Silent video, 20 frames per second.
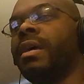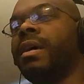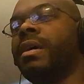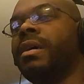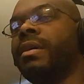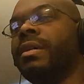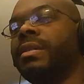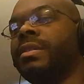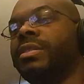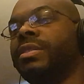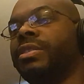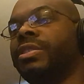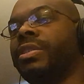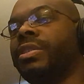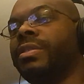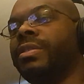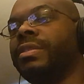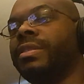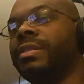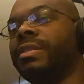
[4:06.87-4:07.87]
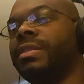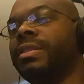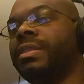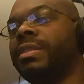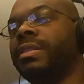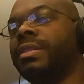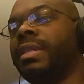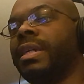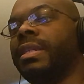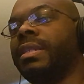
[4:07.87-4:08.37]
Hey,
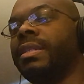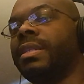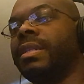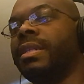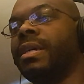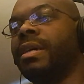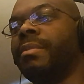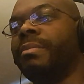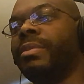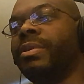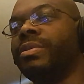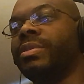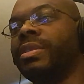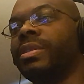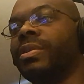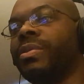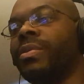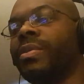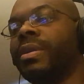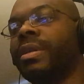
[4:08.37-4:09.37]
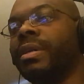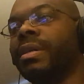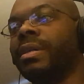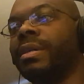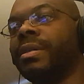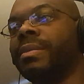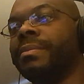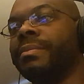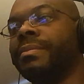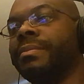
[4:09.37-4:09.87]
churches, they did music
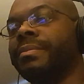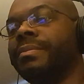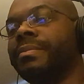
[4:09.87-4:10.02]
on